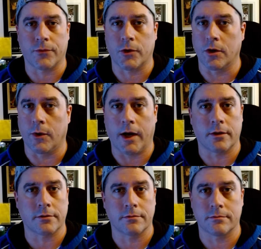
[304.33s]
Go
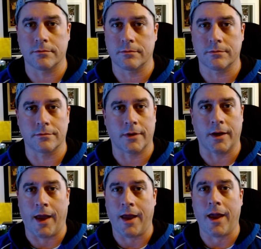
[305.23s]
out and
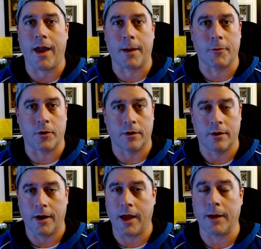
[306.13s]
hammer.
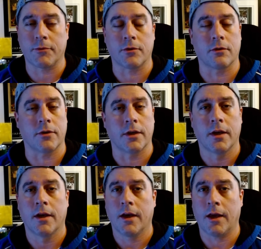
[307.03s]
Absolutely
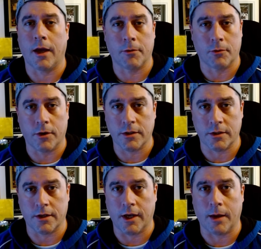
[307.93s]
hammer the
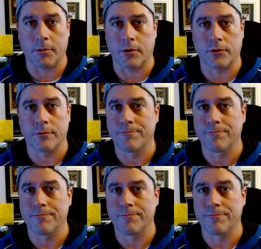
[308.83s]
Washington Capitals.